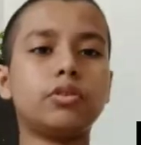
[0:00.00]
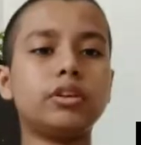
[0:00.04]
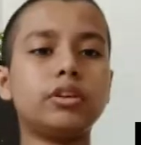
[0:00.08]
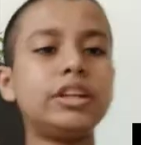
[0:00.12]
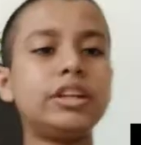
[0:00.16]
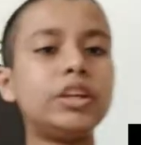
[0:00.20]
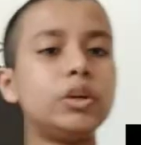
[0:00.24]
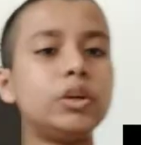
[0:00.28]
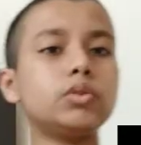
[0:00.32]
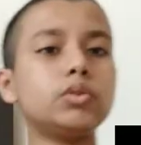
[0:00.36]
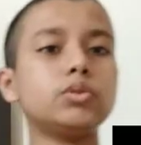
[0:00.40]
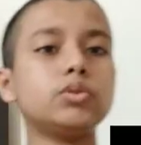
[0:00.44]

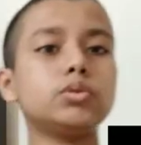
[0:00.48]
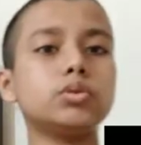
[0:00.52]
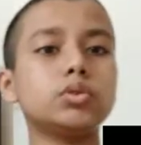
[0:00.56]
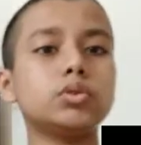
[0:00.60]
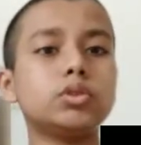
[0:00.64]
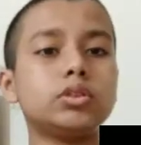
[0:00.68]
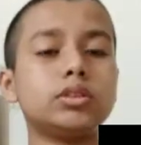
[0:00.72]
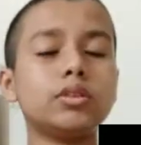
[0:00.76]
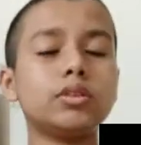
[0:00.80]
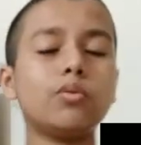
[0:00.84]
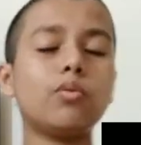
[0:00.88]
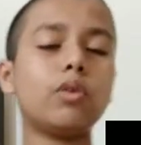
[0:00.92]

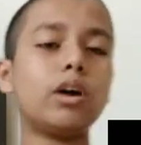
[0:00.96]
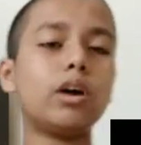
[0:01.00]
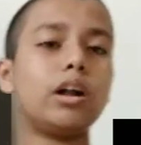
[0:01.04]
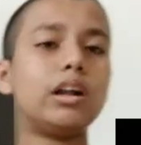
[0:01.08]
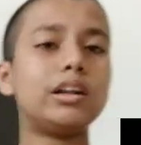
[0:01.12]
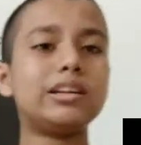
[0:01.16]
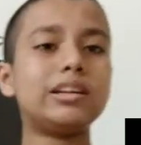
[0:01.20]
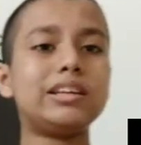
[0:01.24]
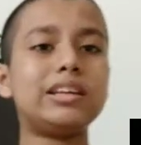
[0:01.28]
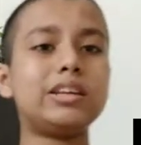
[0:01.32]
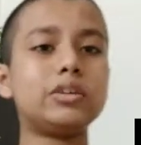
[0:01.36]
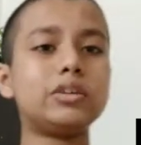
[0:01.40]
news,
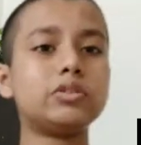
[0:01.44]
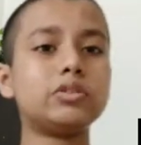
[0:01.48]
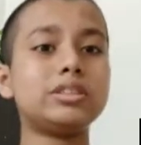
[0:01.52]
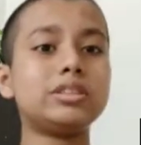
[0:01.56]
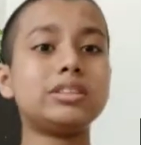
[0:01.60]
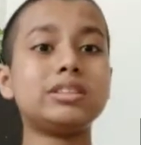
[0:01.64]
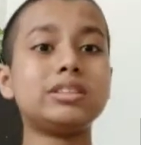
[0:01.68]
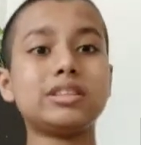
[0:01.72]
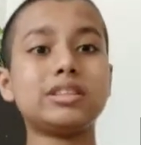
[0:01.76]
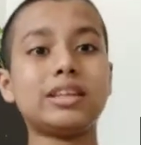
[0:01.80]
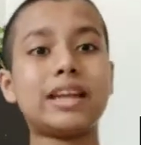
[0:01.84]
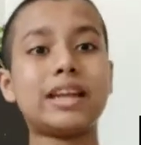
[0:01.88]
world news,
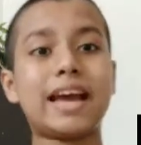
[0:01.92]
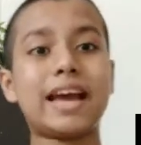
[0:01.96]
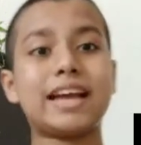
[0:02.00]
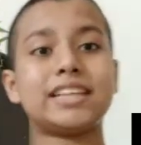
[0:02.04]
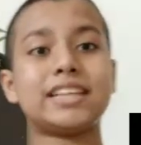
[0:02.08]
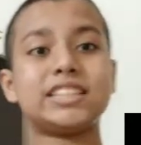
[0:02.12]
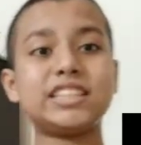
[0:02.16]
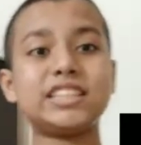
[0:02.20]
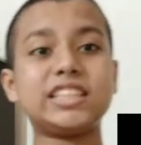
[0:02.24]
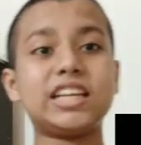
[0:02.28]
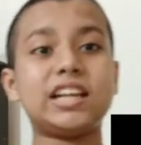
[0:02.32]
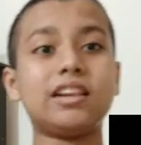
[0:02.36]

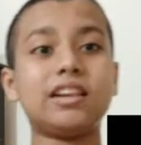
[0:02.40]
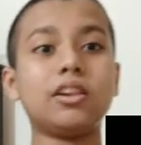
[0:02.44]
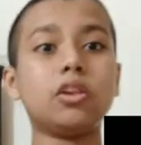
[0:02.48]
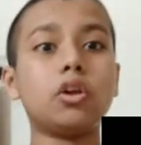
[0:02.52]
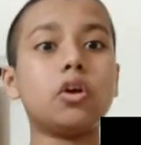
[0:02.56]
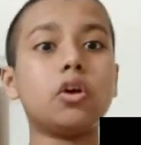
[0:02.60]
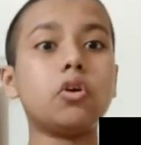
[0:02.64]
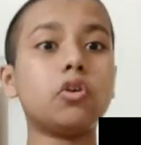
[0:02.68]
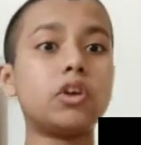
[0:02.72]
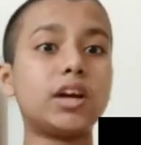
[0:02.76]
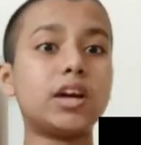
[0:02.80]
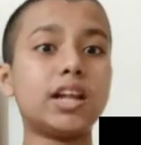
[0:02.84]
international,
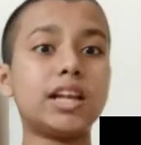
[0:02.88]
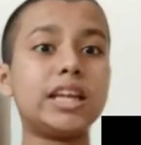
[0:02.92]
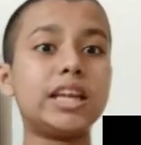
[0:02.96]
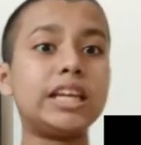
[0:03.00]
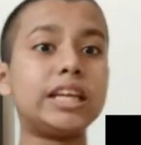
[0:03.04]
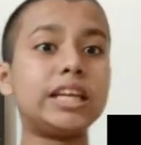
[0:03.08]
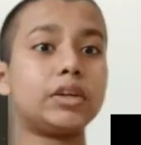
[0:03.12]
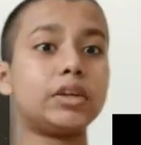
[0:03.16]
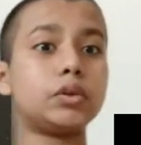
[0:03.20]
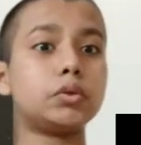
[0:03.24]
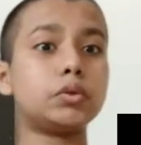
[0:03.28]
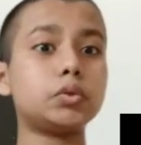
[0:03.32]
local
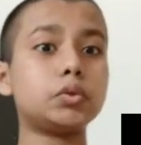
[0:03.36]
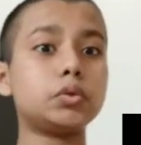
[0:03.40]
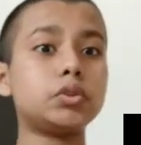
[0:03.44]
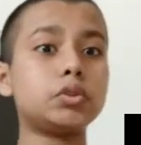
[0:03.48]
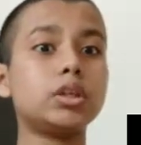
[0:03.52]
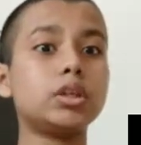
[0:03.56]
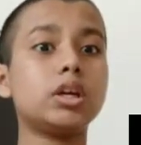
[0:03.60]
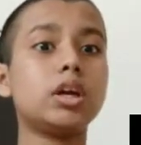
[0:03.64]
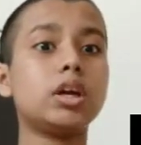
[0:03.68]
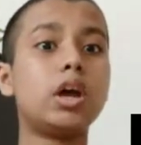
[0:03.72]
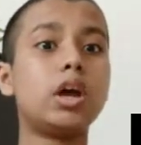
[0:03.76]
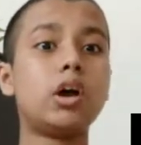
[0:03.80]

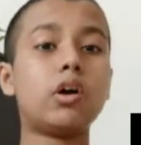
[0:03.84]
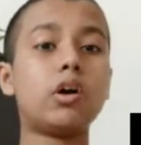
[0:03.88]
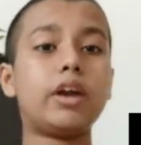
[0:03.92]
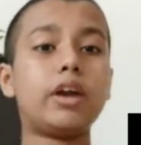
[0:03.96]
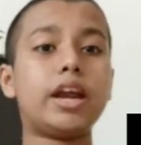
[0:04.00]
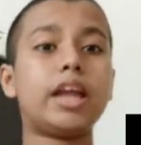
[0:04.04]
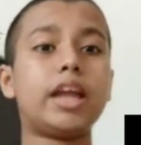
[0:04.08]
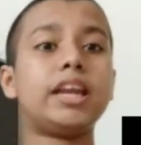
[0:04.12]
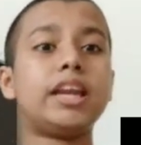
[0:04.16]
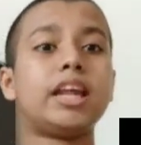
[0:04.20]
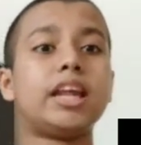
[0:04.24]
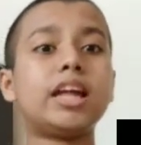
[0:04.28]
news, or
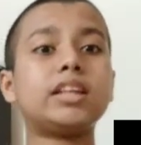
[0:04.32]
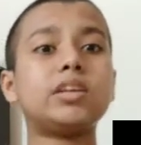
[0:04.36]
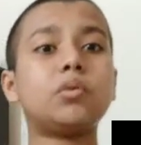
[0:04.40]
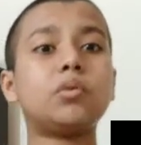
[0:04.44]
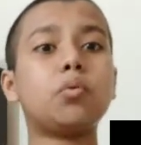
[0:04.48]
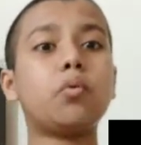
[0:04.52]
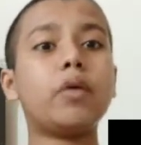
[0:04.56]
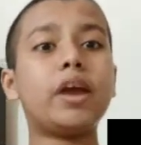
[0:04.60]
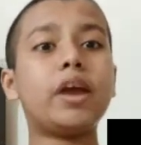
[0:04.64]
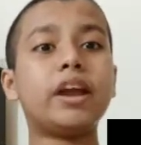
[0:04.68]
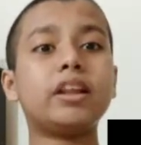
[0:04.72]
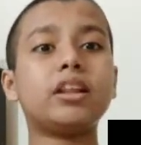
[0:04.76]
any other
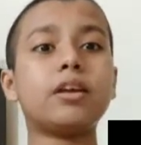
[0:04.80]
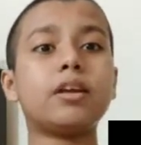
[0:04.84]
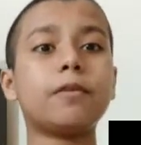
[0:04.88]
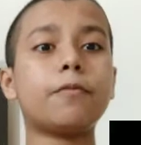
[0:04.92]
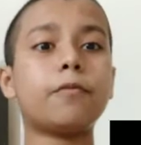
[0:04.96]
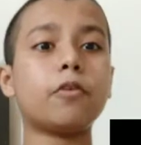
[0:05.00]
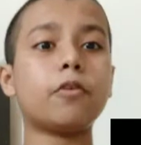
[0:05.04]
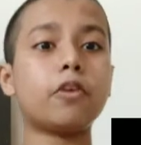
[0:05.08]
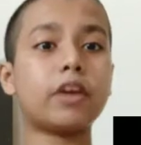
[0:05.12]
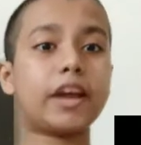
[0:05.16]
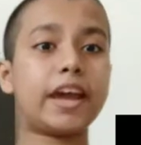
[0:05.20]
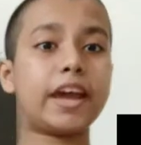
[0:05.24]
weather
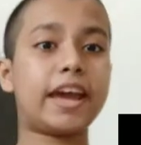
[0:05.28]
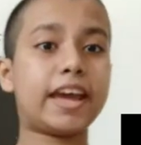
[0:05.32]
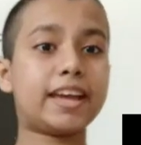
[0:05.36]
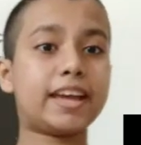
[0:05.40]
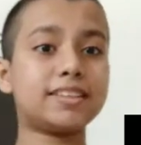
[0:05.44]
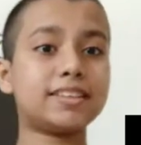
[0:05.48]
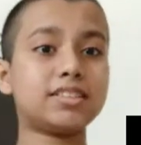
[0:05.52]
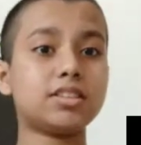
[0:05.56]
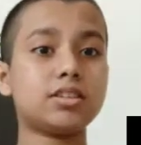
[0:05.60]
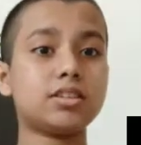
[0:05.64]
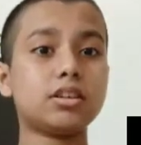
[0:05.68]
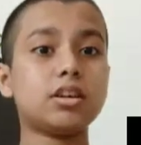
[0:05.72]

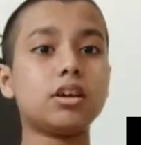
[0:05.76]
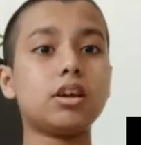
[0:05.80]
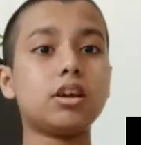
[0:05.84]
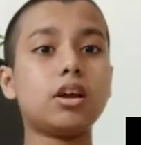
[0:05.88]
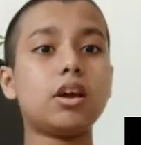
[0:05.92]
forecast.